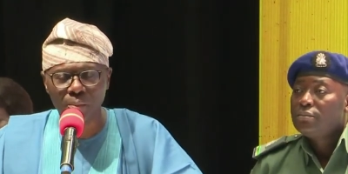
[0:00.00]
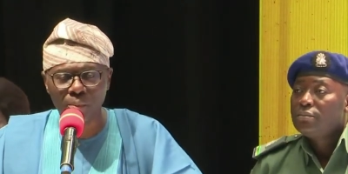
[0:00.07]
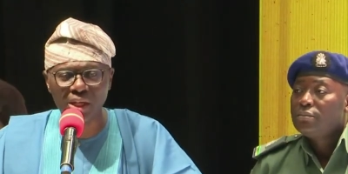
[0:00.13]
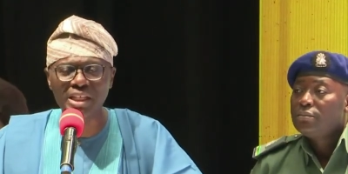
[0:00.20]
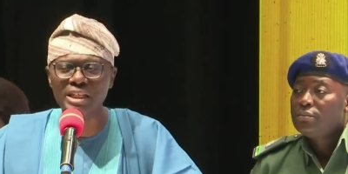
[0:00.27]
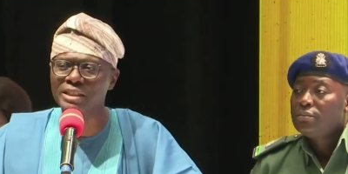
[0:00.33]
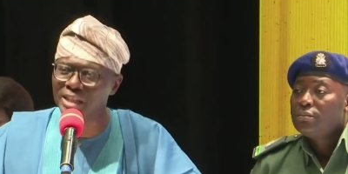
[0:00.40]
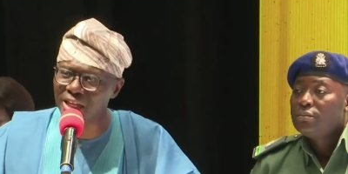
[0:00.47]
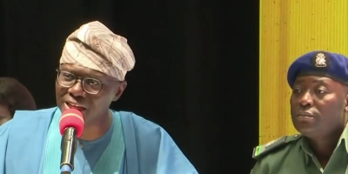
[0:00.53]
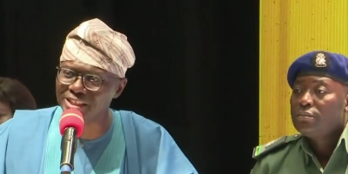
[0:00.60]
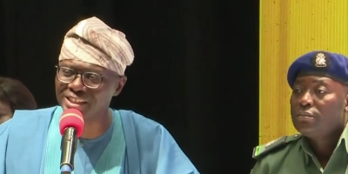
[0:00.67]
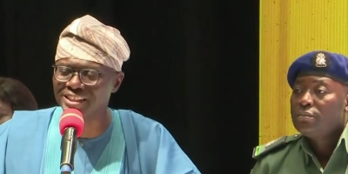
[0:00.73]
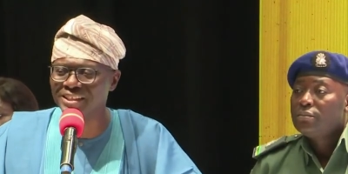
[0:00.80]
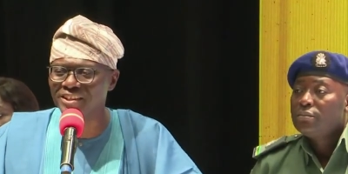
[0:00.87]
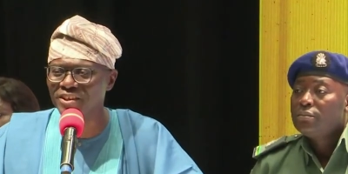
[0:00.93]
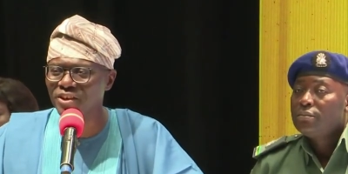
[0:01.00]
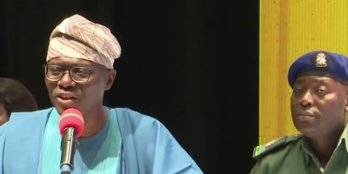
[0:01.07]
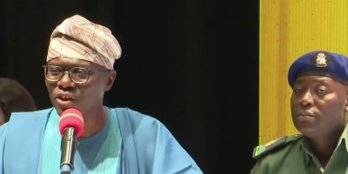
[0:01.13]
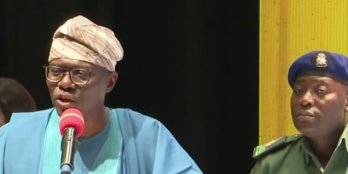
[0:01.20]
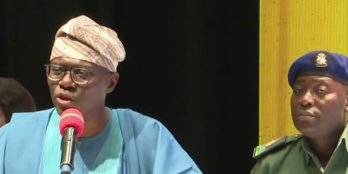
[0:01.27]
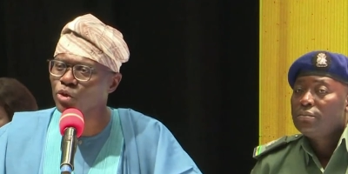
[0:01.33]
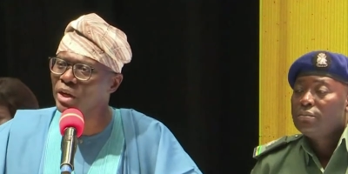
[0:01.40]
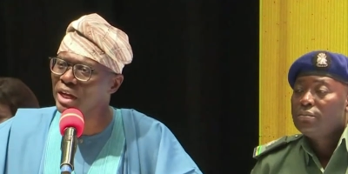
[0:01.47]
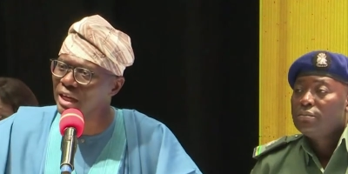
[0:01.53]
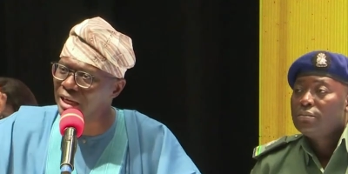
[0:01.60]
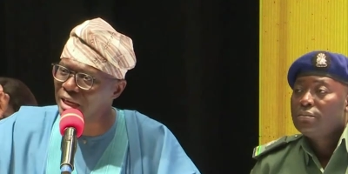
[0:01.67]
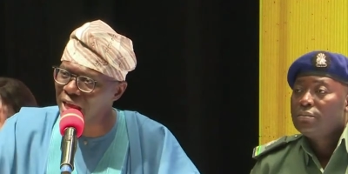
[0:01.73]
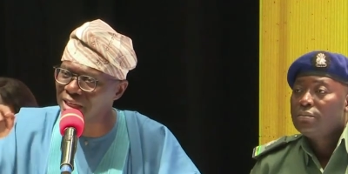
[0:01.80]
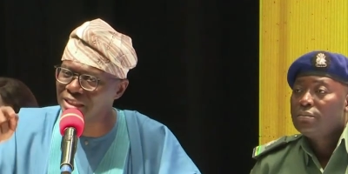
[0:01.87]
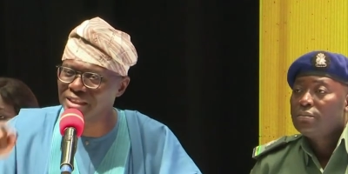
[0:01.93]
Speaker 1: but indeed you
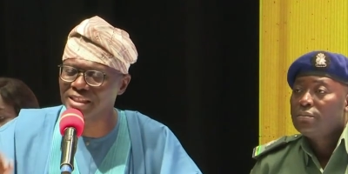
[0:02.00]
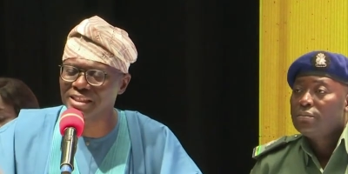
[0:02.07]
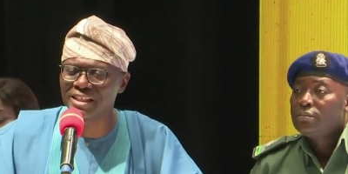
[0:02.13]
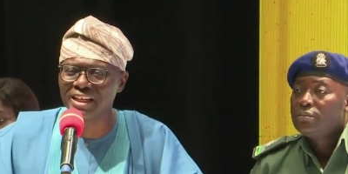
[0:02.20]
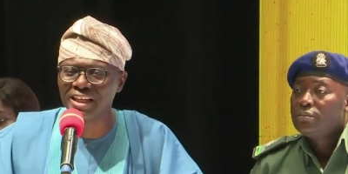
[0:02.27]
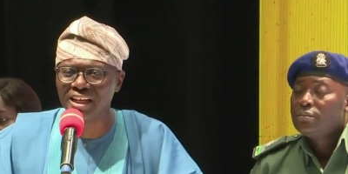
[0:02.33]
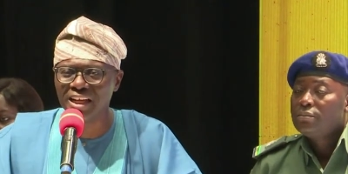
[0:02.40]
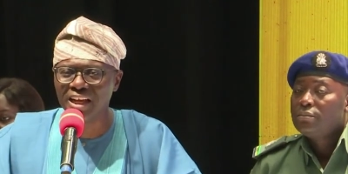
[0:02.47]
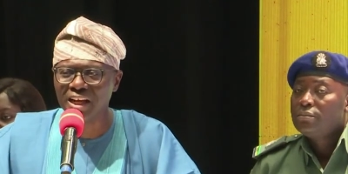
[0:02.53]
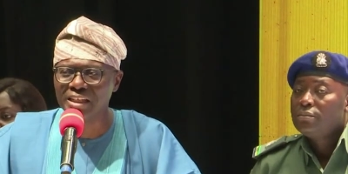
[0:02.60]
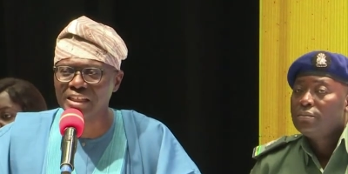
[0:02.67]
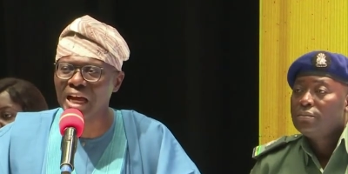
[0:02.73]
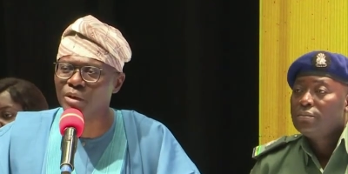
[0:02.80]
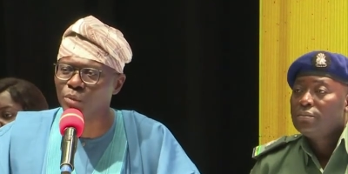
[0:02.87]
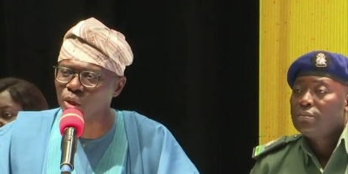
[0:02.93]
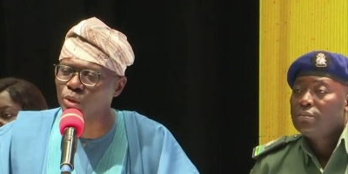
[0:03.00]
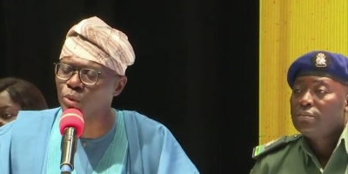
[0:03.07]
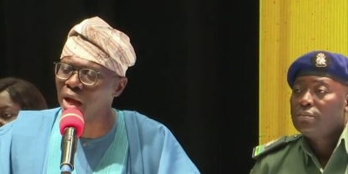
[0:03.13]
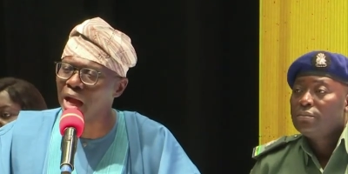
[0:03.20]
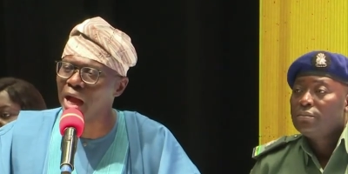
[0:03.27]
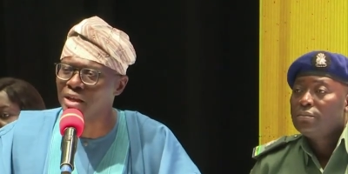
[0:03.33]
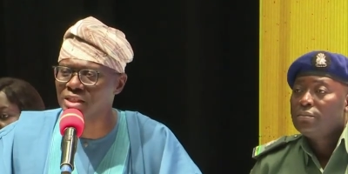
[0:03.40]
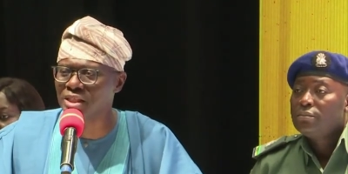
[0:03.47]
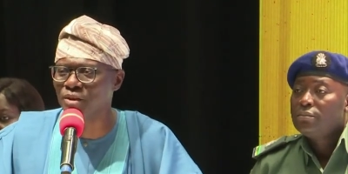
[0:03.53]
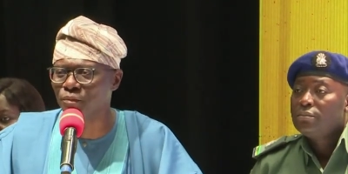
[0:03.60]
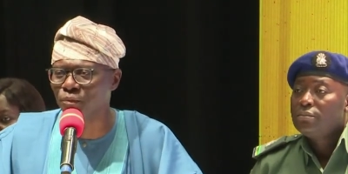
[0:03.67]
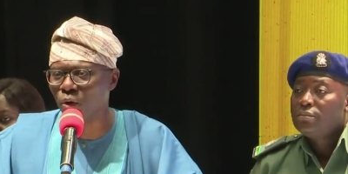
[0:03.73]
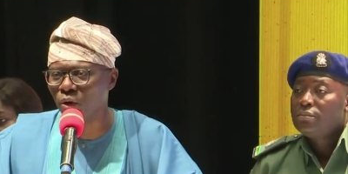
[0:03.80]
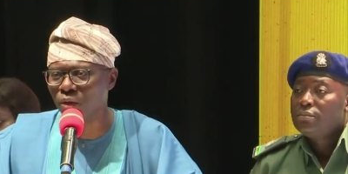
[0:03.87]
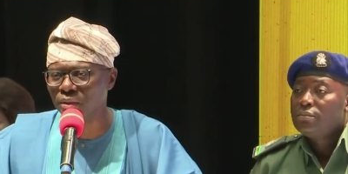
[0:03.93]
elect that which we are asking
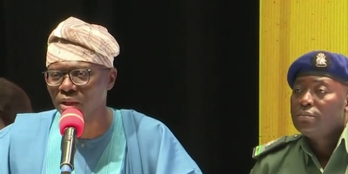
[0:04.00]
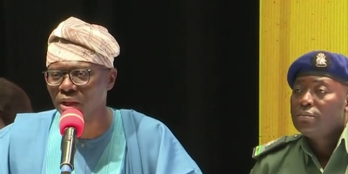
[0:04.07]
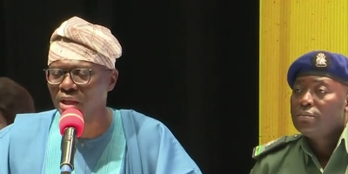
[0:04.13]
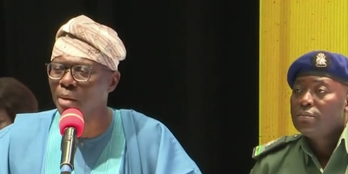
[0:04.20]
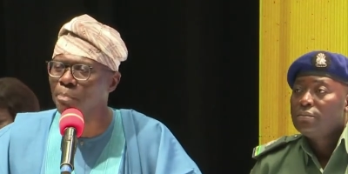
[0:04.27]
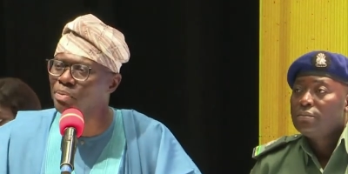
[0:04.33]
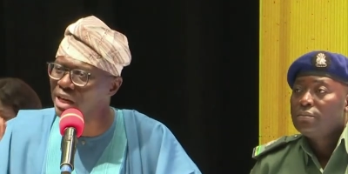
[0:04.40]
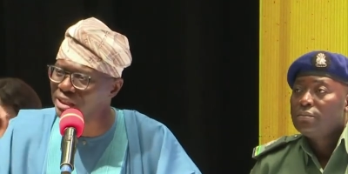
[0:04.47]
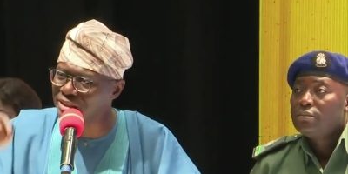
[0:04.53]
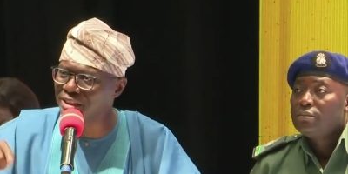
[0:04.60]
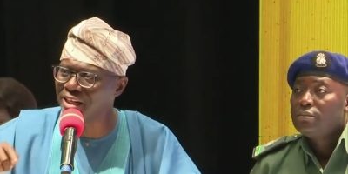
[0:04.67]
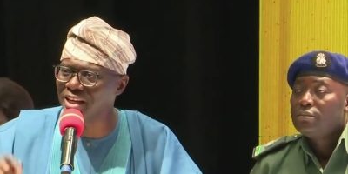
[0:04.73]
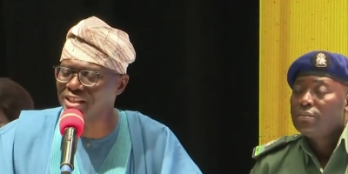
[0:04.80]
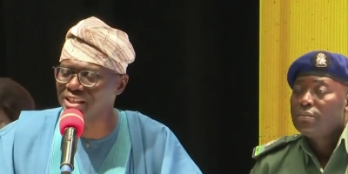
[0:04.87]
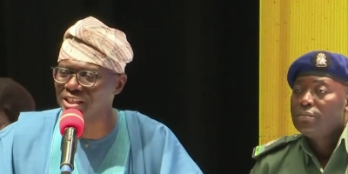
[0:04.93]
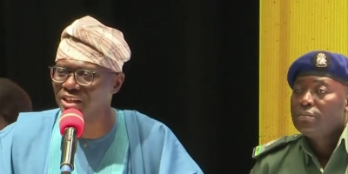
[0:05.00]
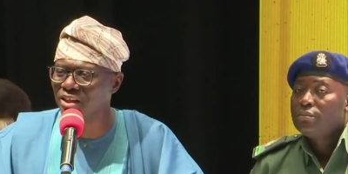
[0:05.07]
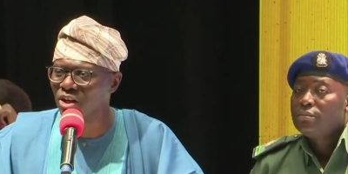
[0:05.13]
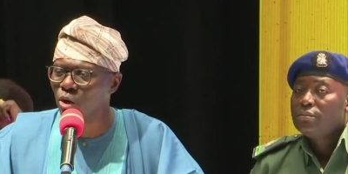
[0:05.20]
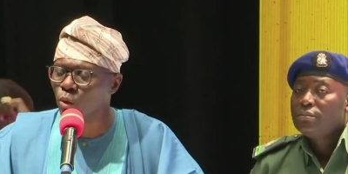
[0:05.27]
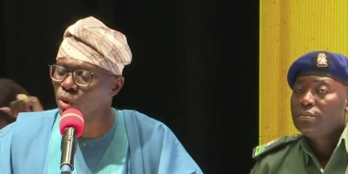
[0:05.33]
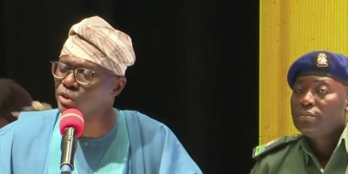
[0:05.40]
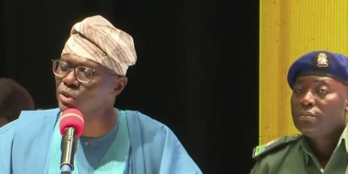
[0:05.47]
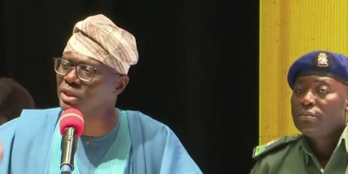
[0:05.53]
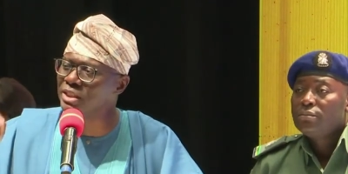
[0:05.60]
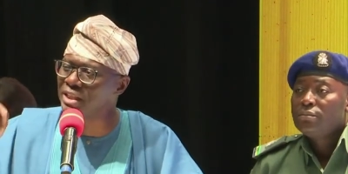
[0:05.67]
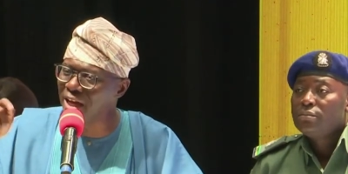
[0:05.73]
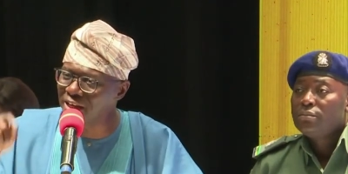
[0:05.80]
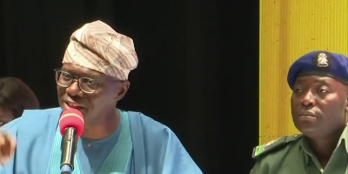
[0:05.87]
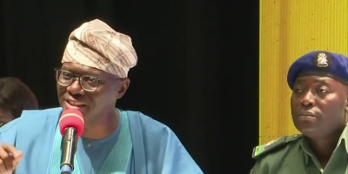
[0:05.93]
for the presidency, which will
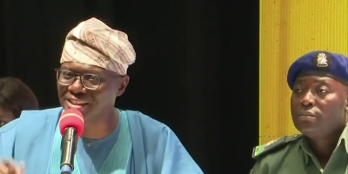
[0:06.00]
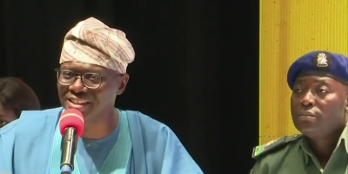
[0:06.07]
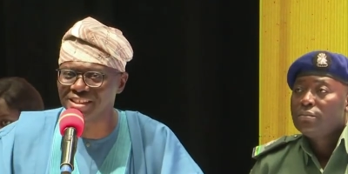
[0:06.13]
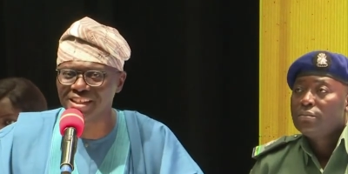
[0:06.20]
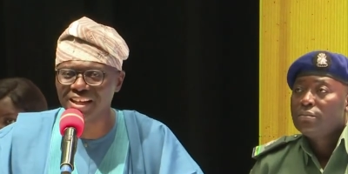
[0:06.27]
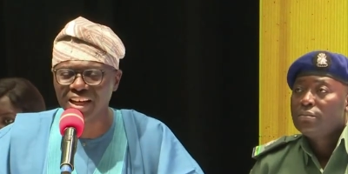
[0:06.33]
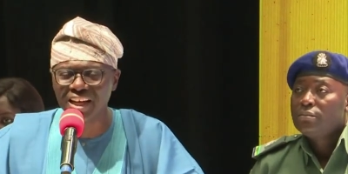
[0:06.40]
change